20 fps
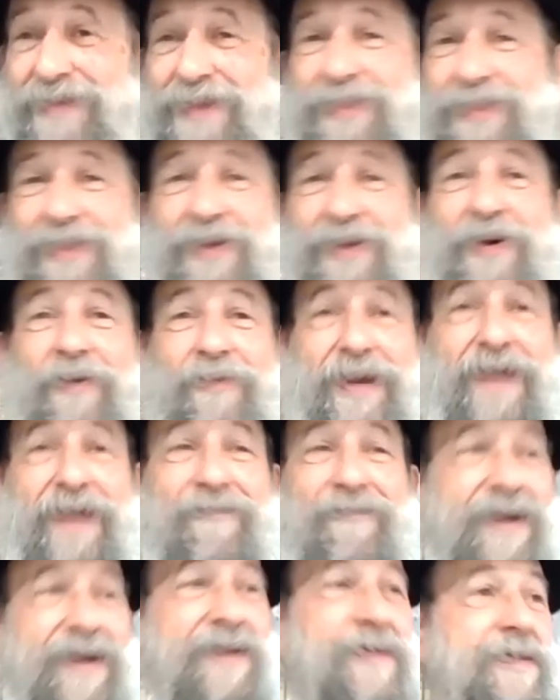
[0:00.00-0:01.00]
years ago,
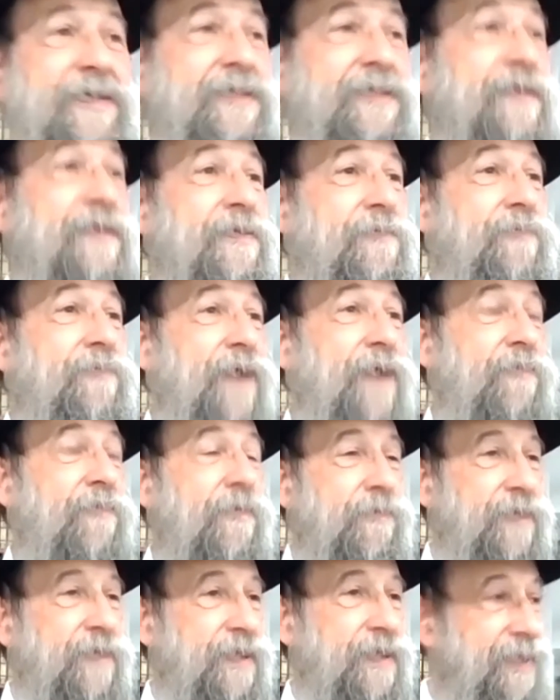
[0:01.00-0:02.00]
whatever,
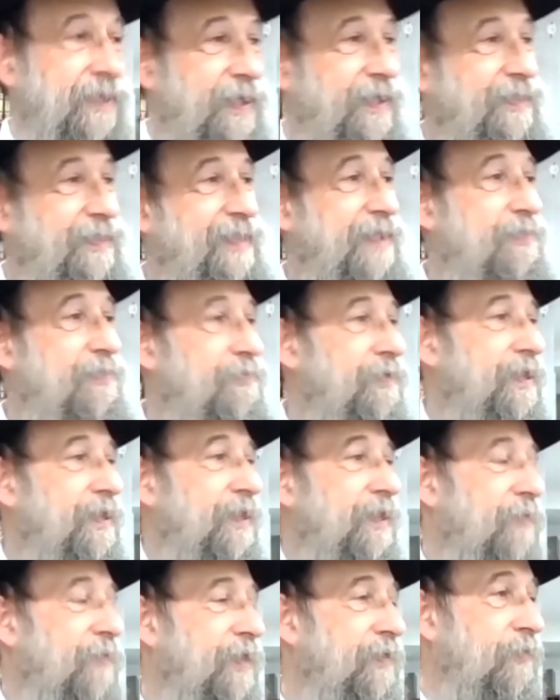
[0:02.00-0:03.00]
probably. That's when
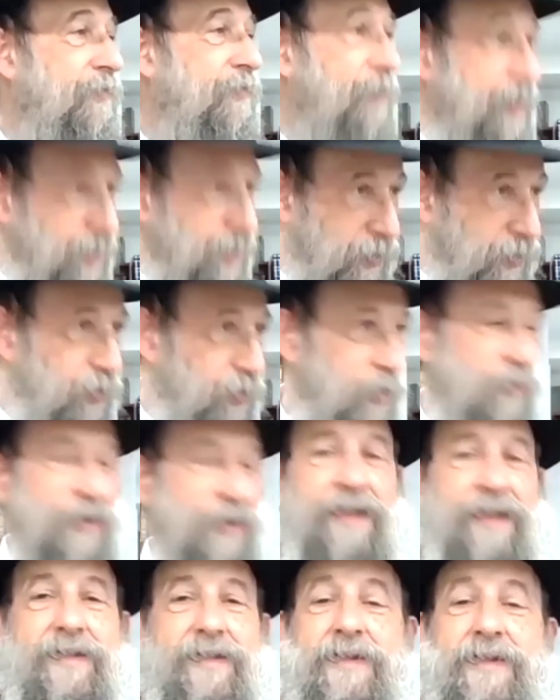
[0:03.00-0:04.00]
he learned
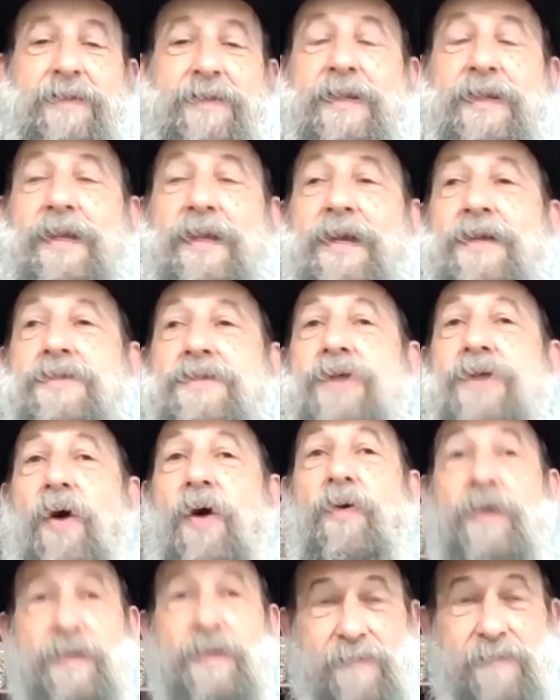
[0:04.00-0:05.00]
it.
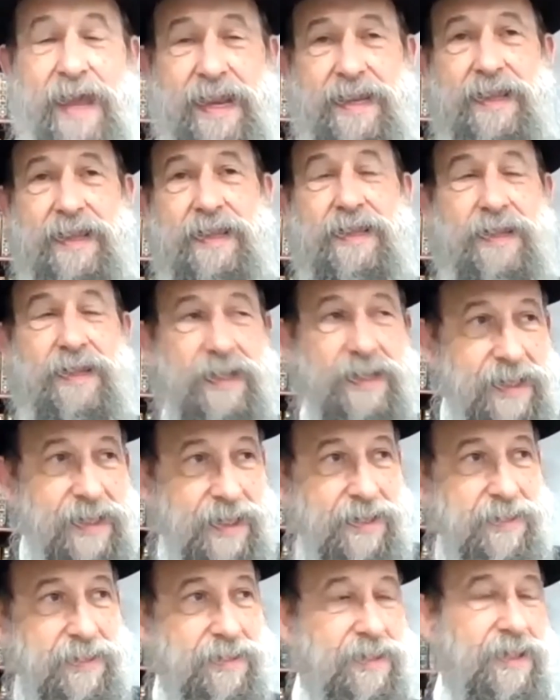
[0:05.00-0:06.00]
So many
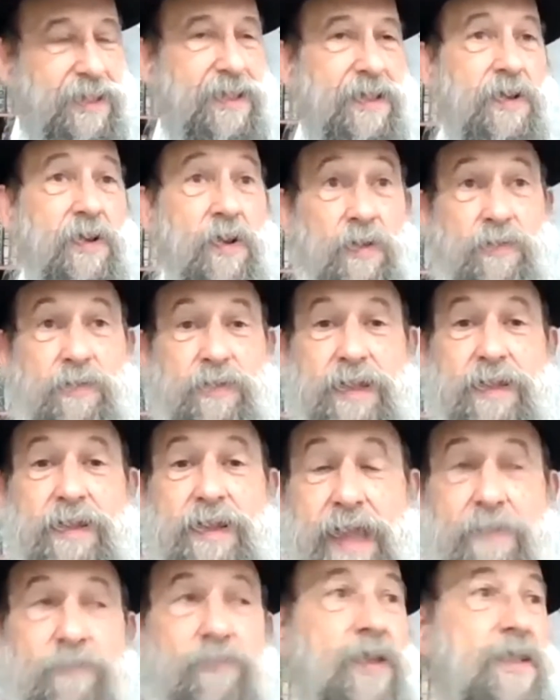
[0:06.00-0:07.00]
years, he
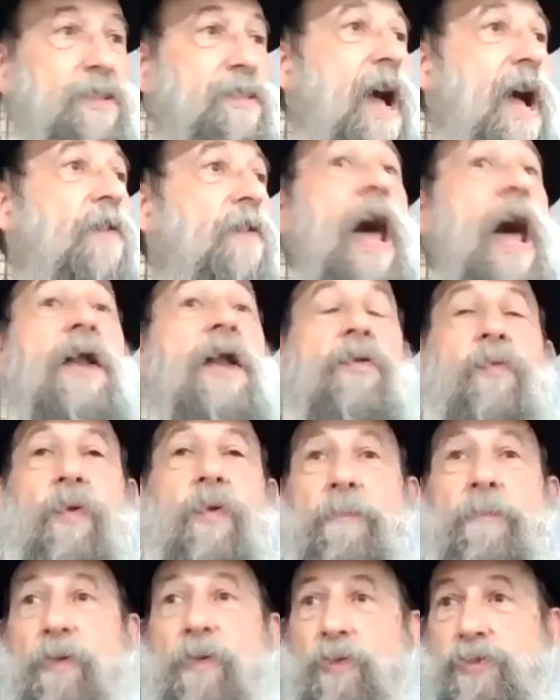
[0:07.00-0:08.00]
came to town.
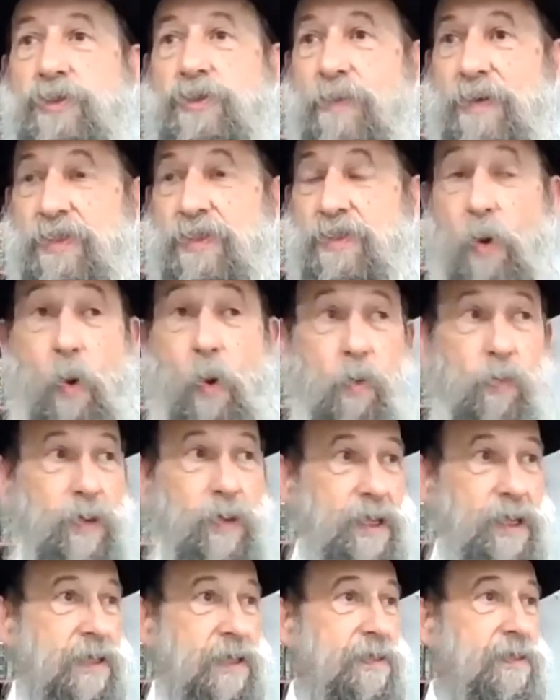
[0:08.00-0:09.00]
Antwerp, Belgium was the
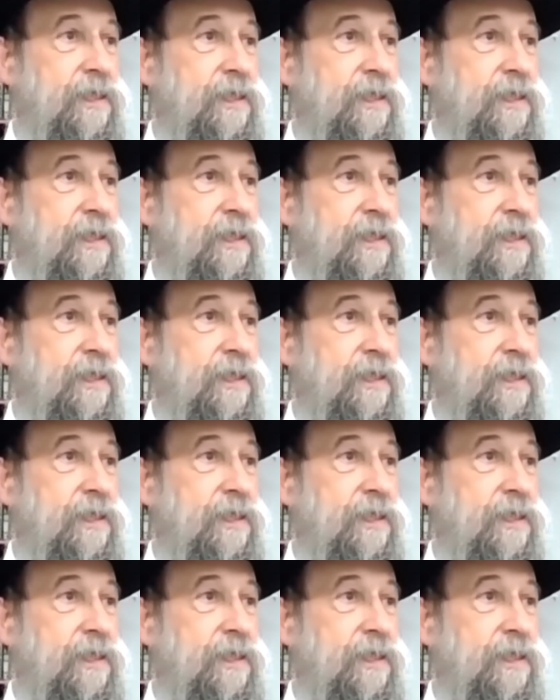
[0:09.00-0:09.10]
only